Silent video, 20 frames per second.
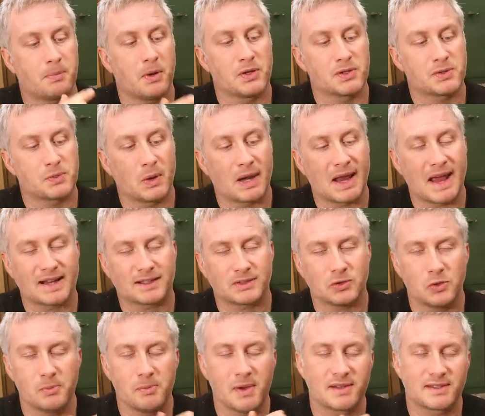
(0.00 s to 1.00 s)
bolts will act
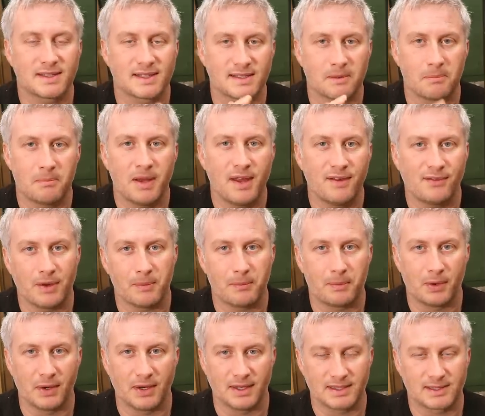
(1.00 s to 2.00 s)
almost as a pivot
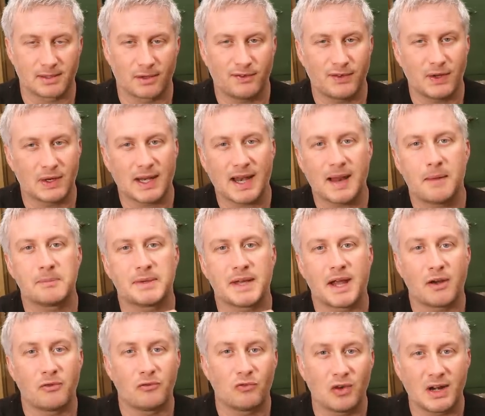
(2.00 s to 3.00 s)
point. So if you clamp
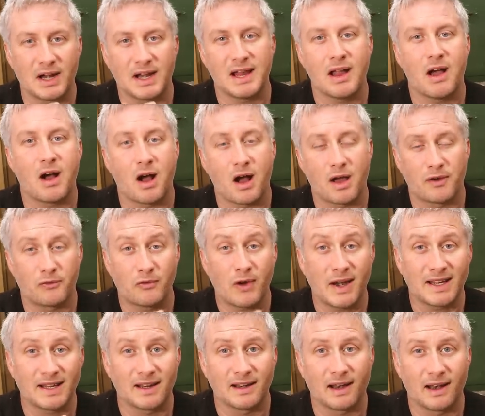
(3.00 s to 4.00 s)
down really hard
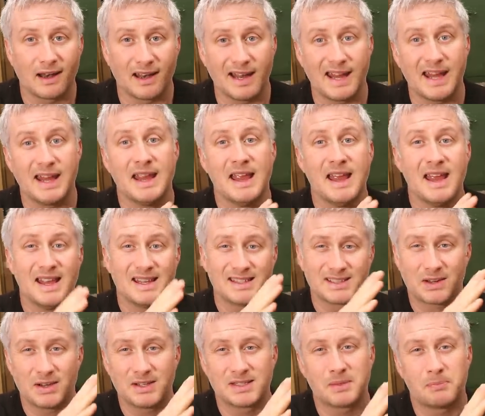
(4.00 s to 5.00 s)
regularly, it's
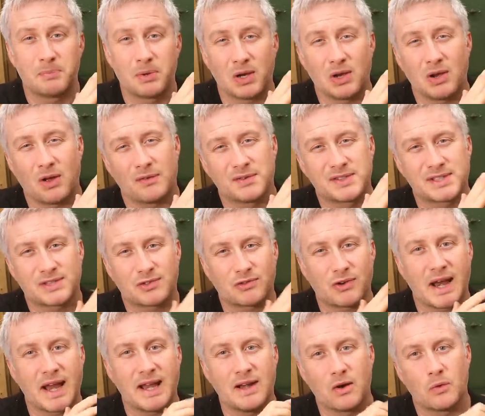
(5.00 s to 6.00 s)
going to put a lot of
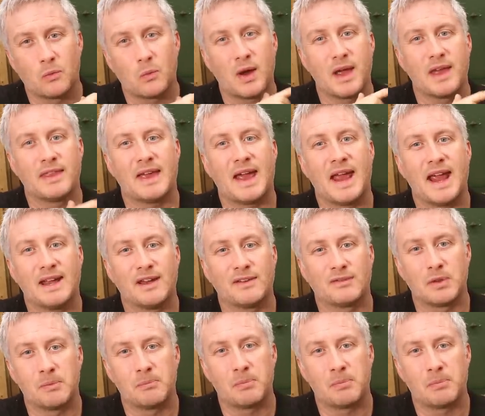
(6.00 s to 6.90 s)
strain on where the head of